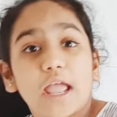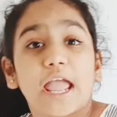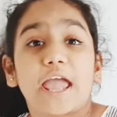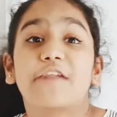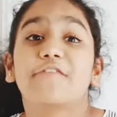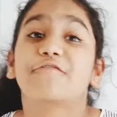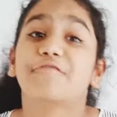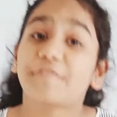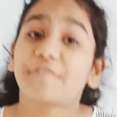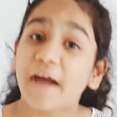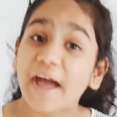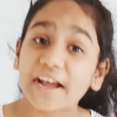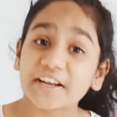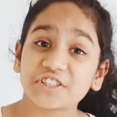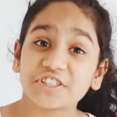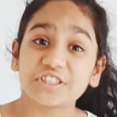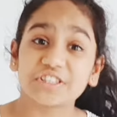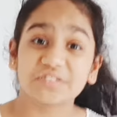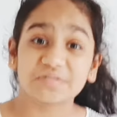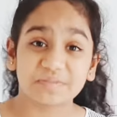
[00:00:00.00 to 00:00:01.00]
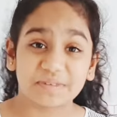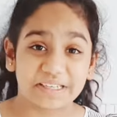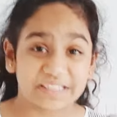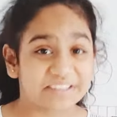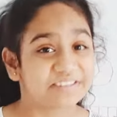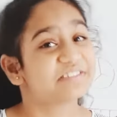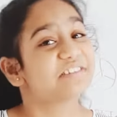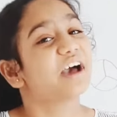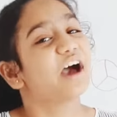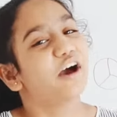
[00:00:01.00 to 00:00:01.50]
And fraction
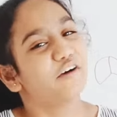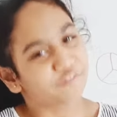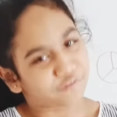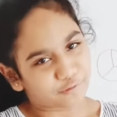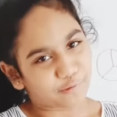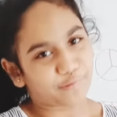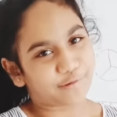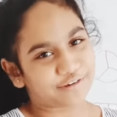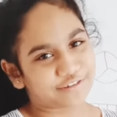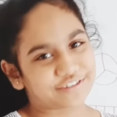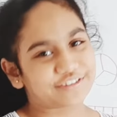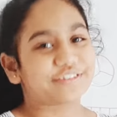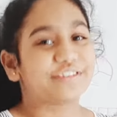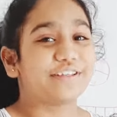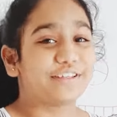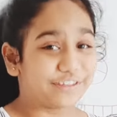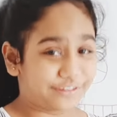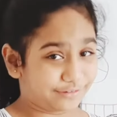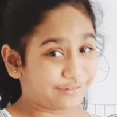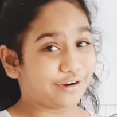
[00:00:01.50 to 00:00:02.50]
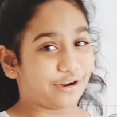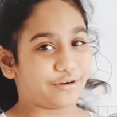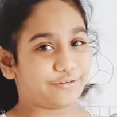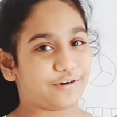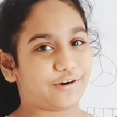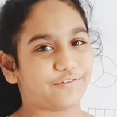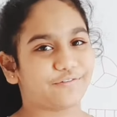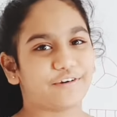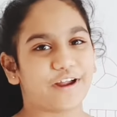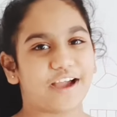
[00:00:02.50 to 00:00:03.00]
means, of course, you know
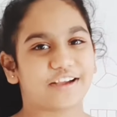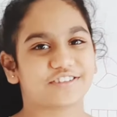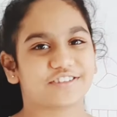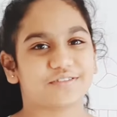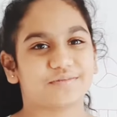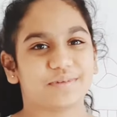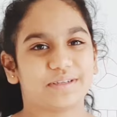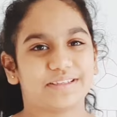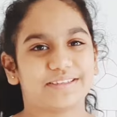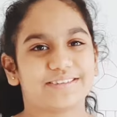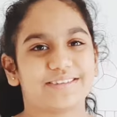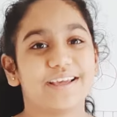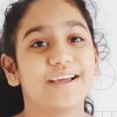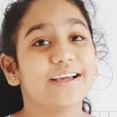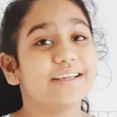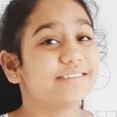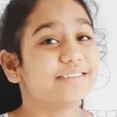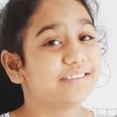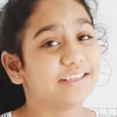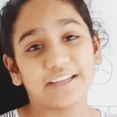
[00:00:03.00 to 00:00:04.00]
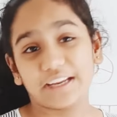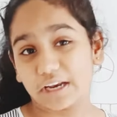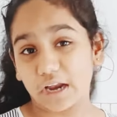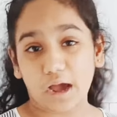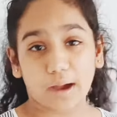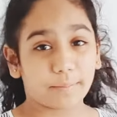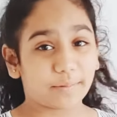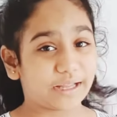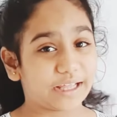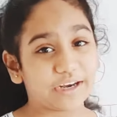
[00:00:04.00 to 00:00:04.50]
what fraction means. The
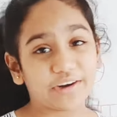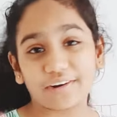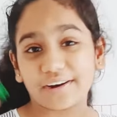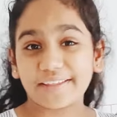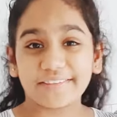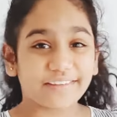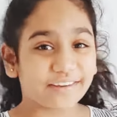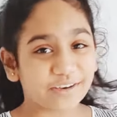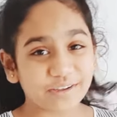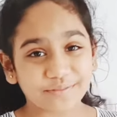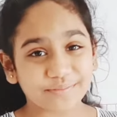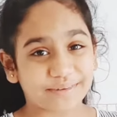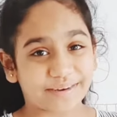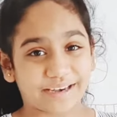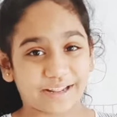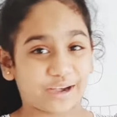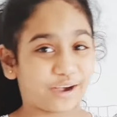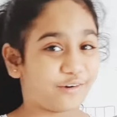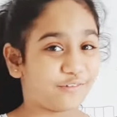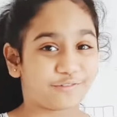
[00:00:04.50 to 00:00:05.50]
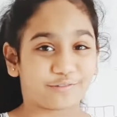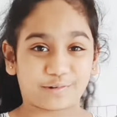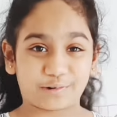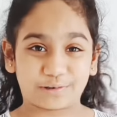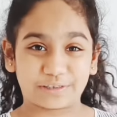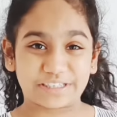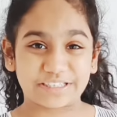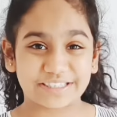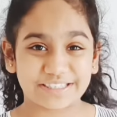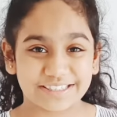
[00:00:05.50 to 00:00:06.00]
denominator and the numerator, of
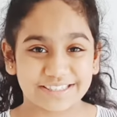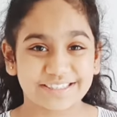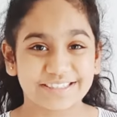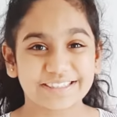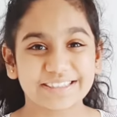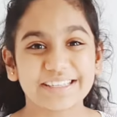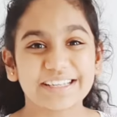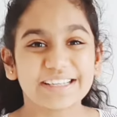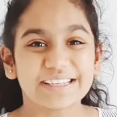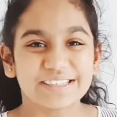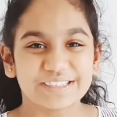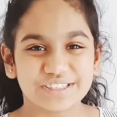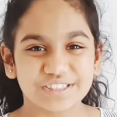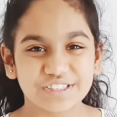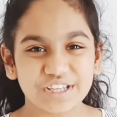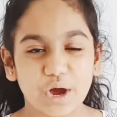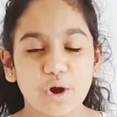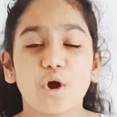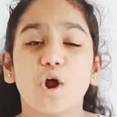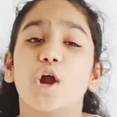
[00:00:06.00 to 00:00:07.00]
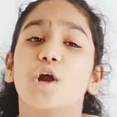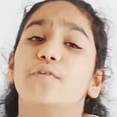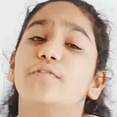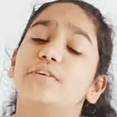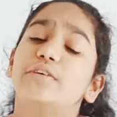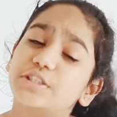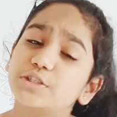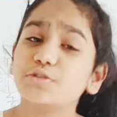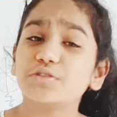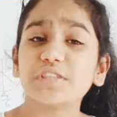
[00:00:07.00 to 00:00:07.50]
course. So,
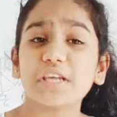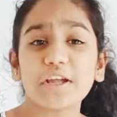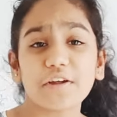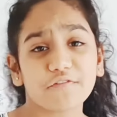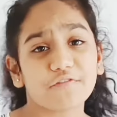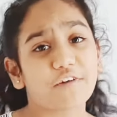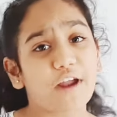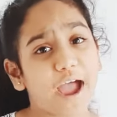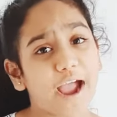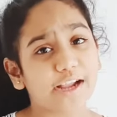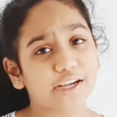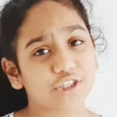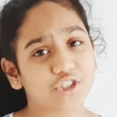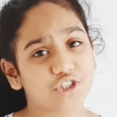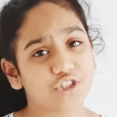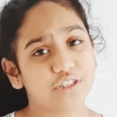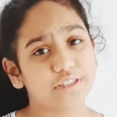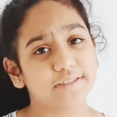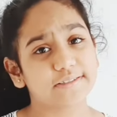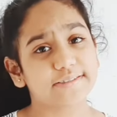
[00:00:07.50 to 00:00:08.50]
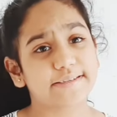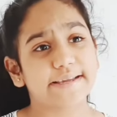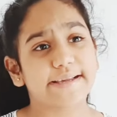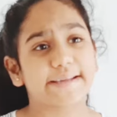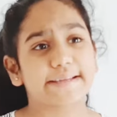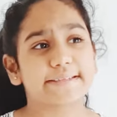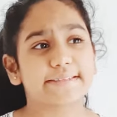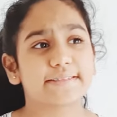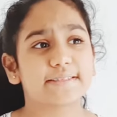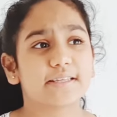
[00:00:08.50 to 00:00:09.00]
reducing fractions
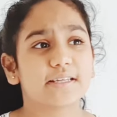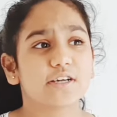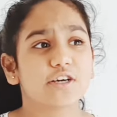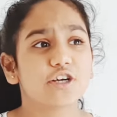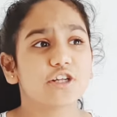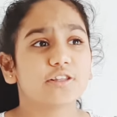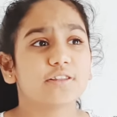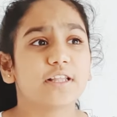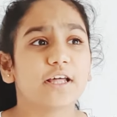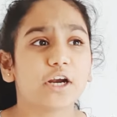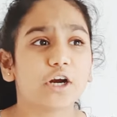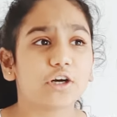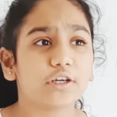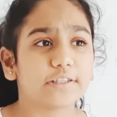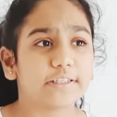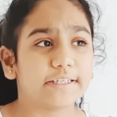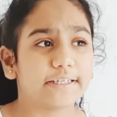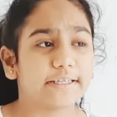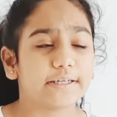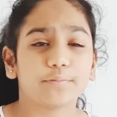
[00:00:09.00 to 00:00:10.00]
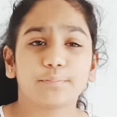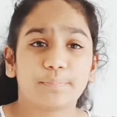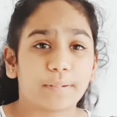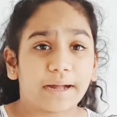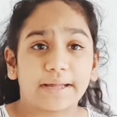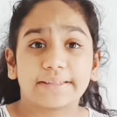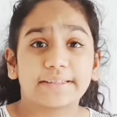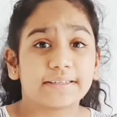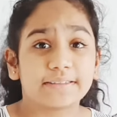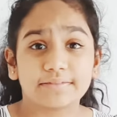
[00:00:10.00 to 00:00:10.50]
is literally,
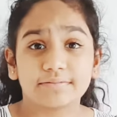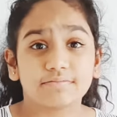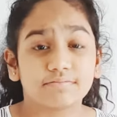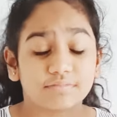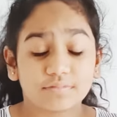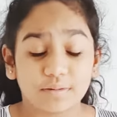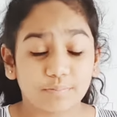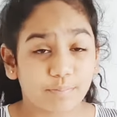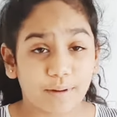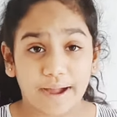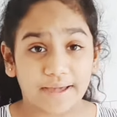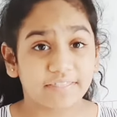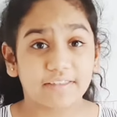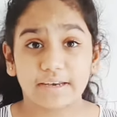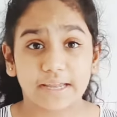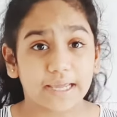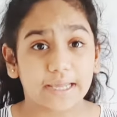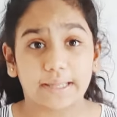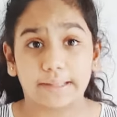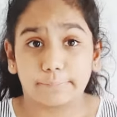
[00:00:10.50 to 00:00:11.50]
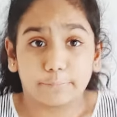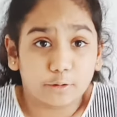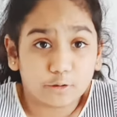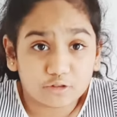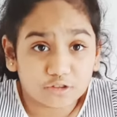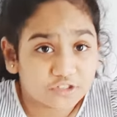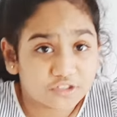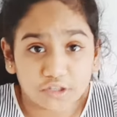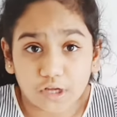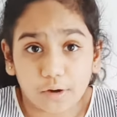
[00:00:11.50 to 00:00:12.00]
by the name, you
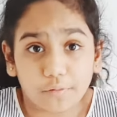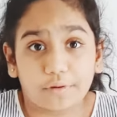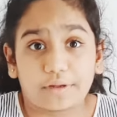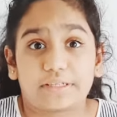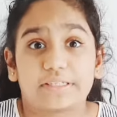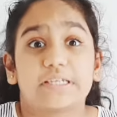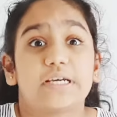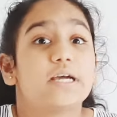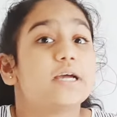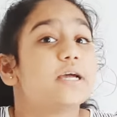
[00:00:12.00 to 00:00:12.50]
just know it.